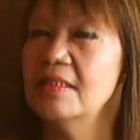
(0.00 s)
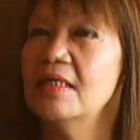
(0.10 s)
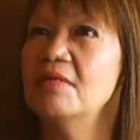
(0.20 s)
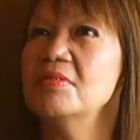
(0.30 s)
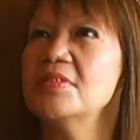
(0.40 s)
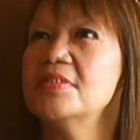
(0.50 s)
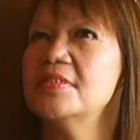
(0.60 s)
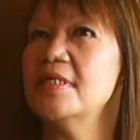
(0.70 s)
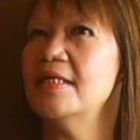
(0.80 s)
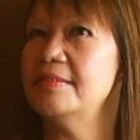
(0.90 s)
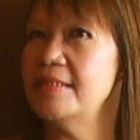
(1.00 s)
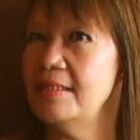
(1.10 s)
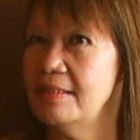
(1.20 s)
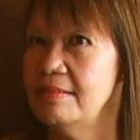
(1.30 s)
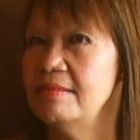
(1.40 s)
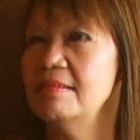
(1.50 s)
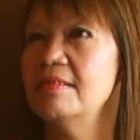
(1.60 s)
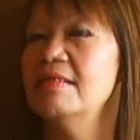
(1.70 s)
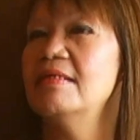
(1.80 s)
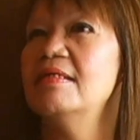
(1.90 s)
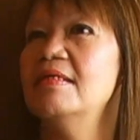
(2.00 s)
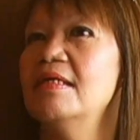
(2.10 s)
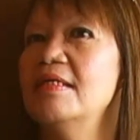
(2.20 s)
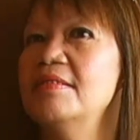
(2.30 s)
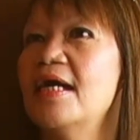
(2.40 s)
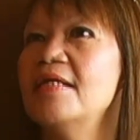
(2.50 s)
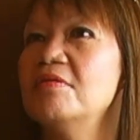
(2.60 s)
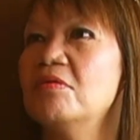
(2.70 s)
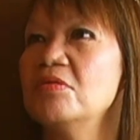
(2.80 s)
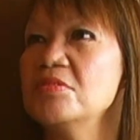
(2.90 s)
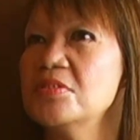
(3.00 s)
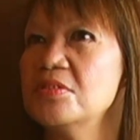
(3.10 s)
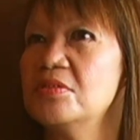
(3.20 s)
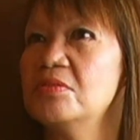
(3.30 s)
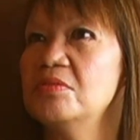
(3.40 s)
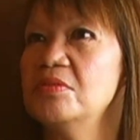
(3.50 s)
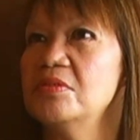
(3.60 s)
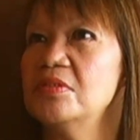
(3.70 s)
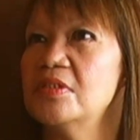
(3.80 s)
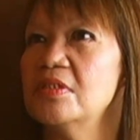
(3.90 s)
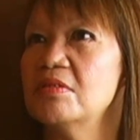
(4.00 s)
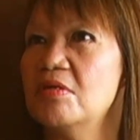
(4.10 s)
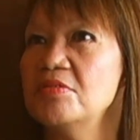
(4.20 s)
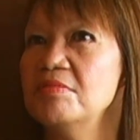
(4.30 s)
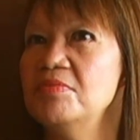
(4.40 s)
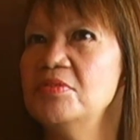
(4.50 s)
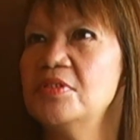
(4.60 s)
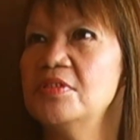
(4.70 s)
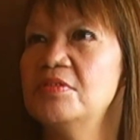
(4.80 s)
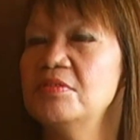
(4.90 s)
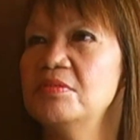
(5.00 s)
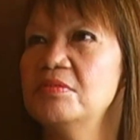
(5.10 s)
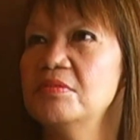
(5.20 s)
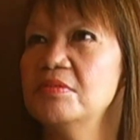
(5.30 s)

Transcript: I was 18, and that also contributed to